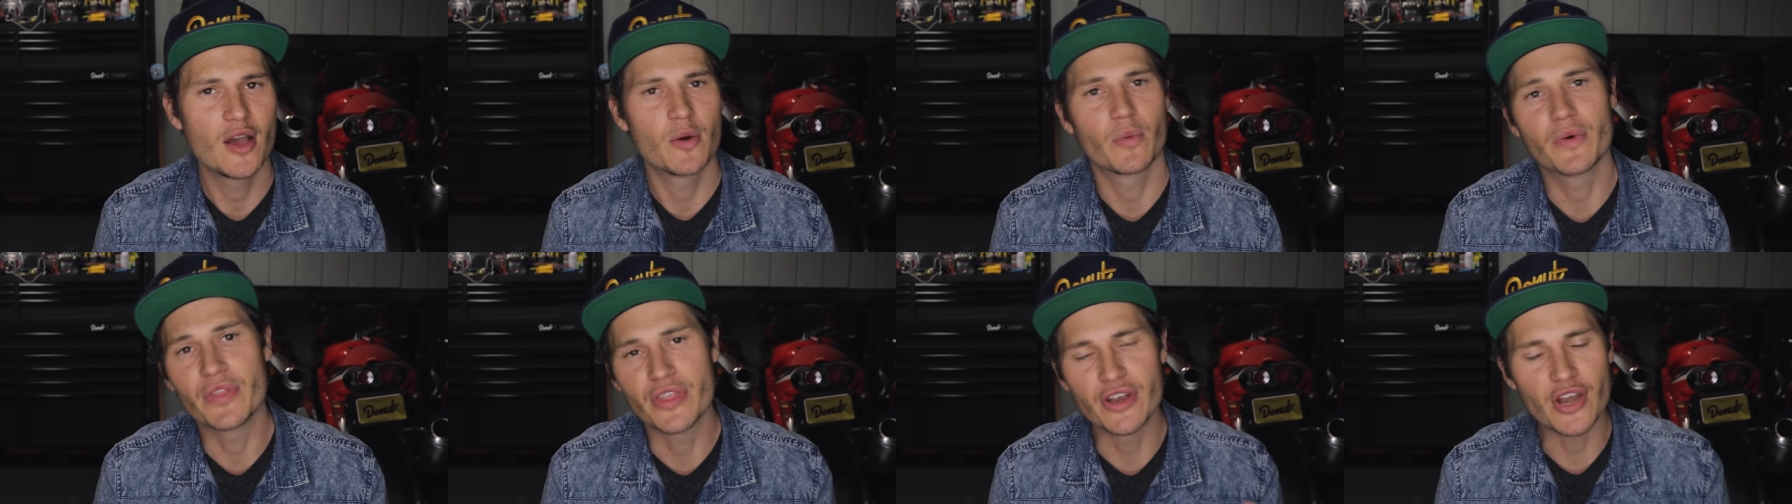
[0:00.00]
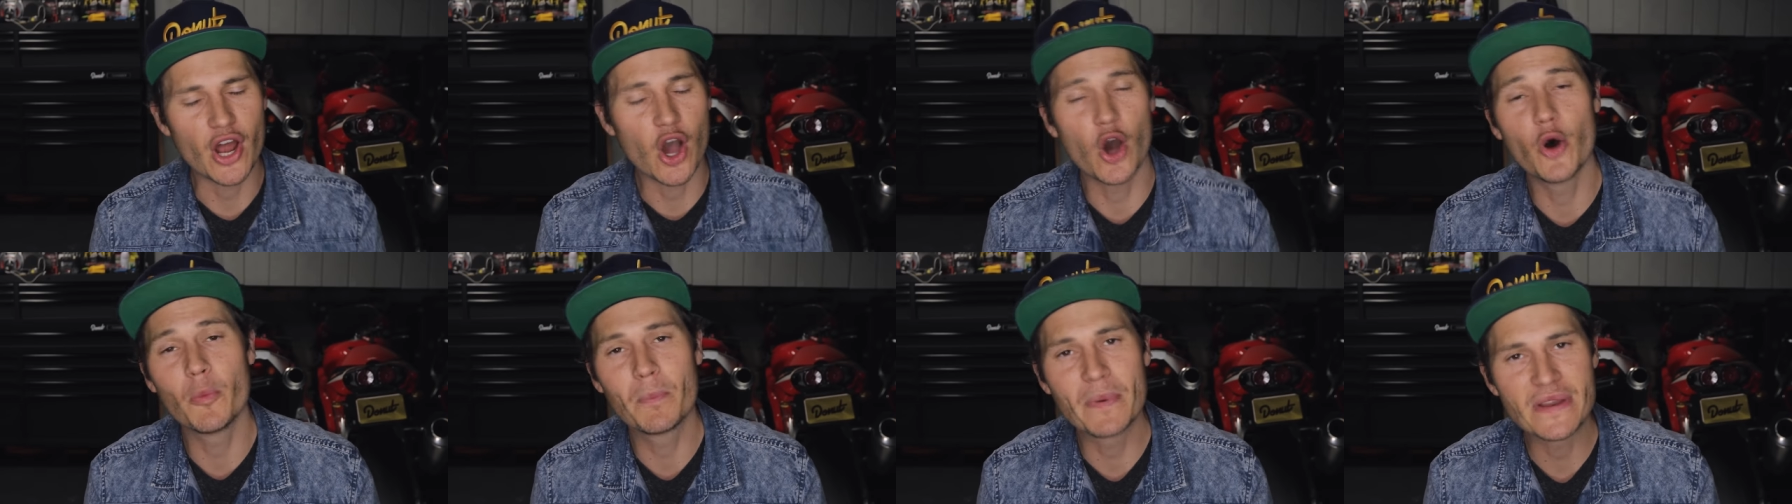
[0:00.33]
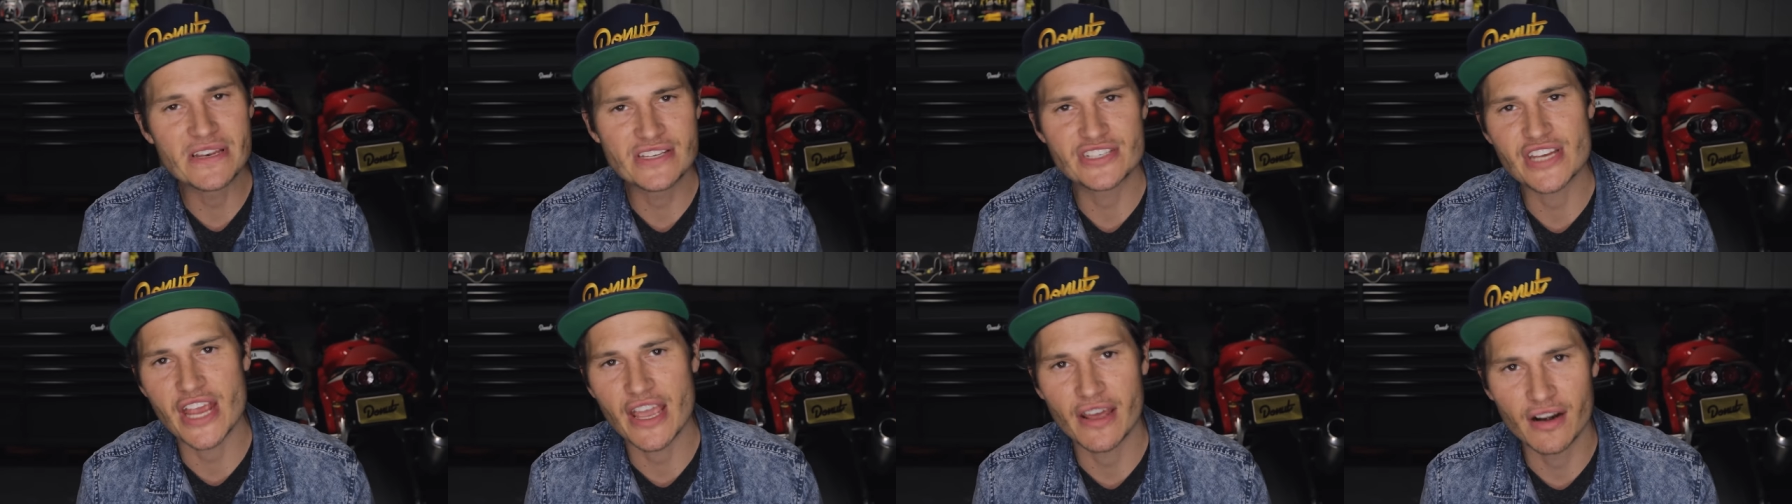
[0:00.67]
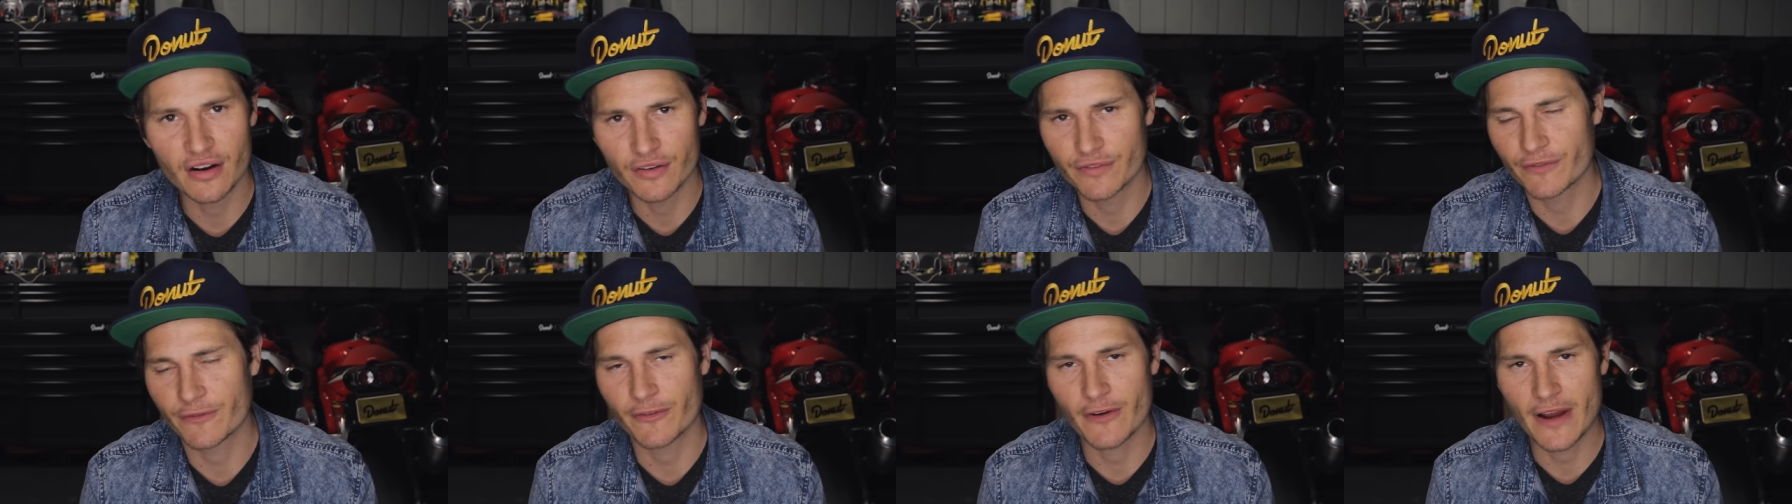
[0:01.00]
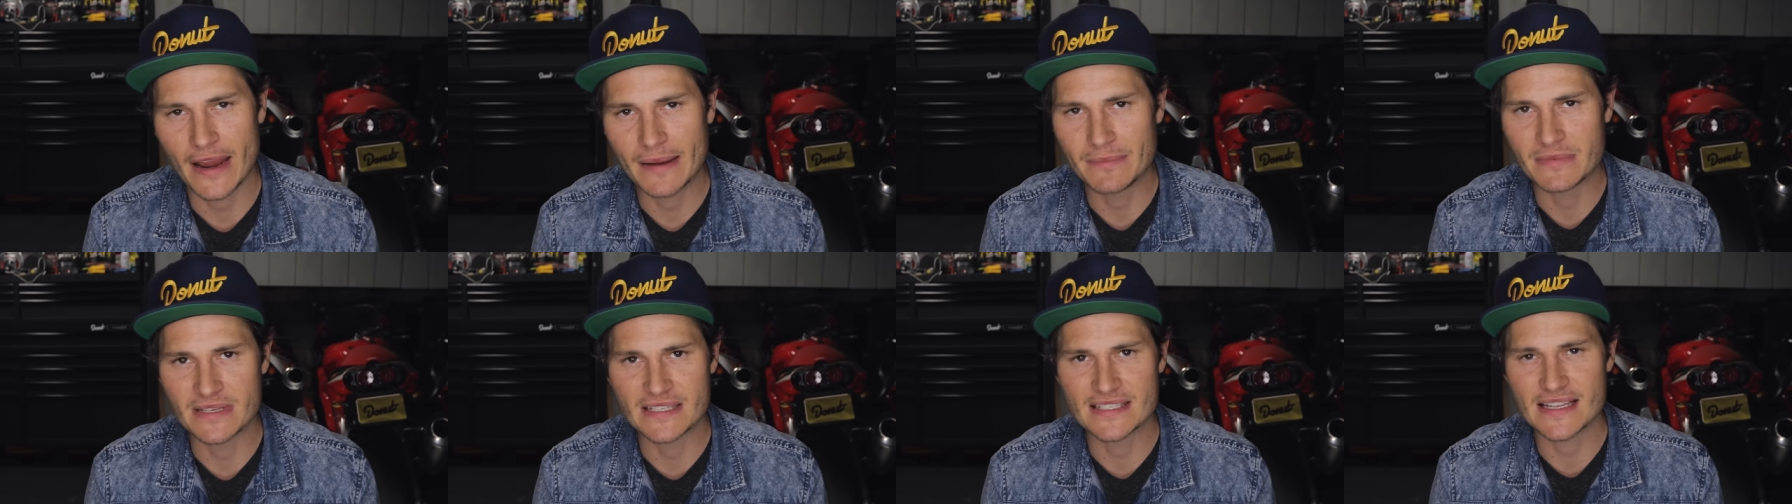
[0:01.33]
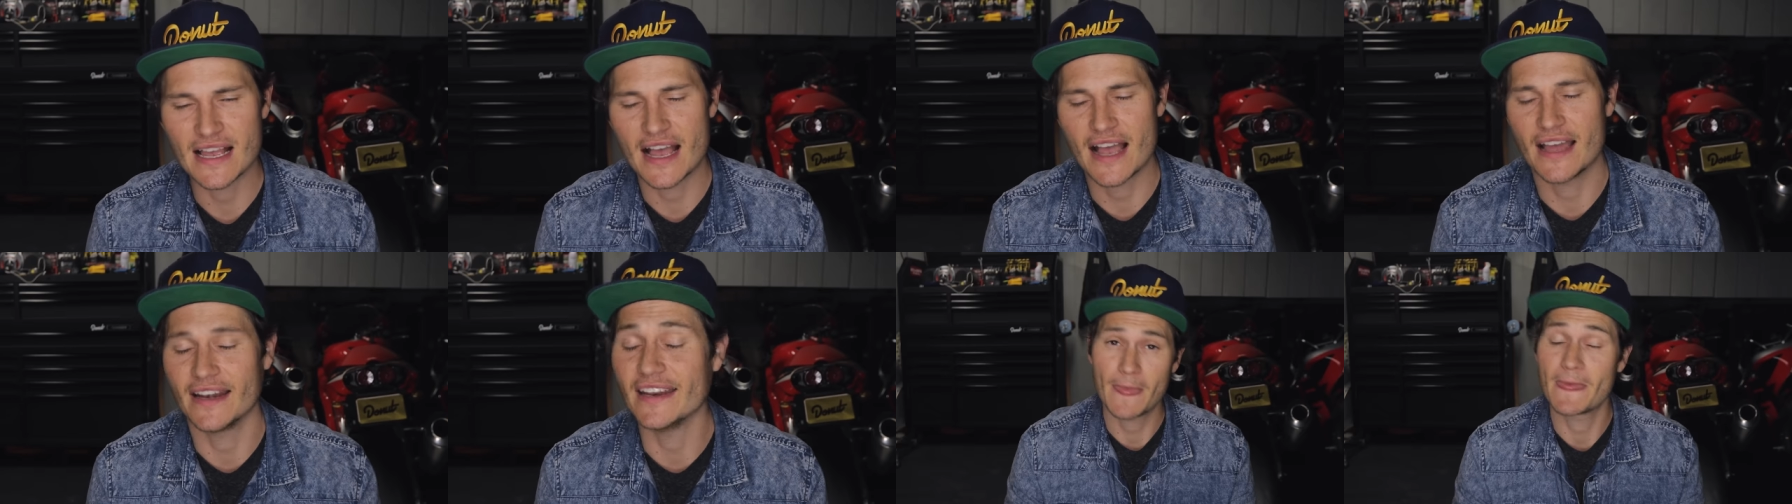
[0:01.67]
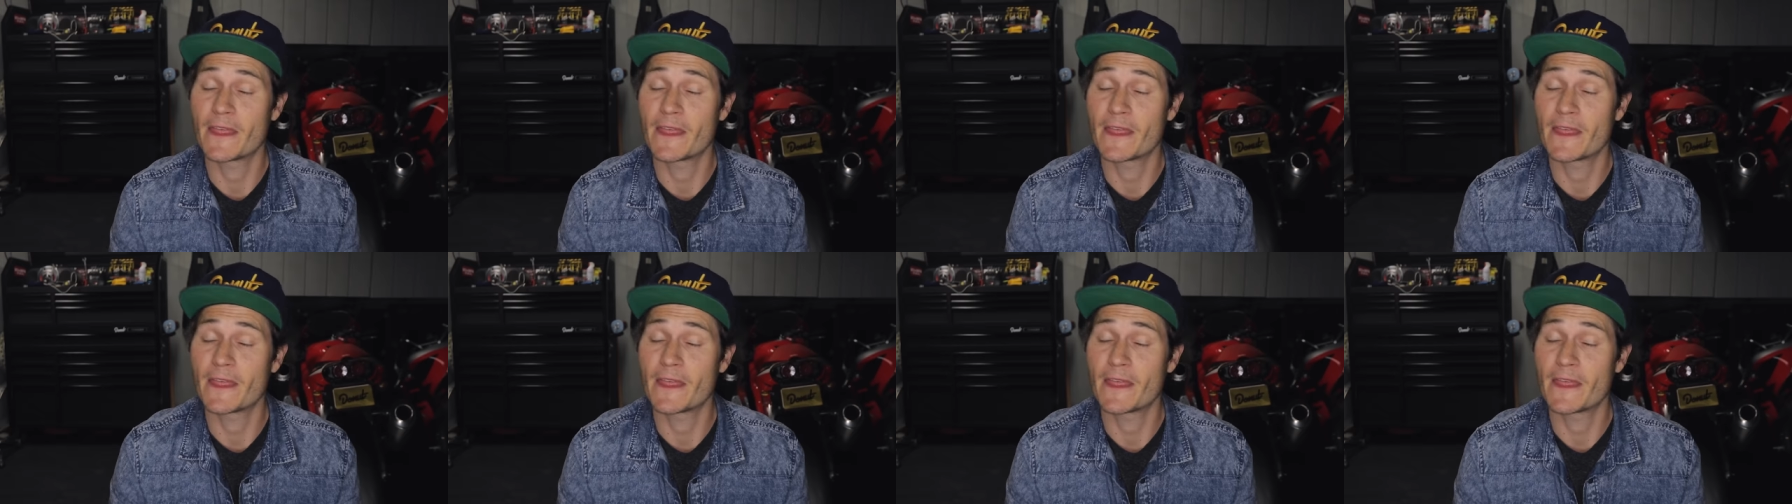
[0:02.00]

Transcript: with an open channel frame design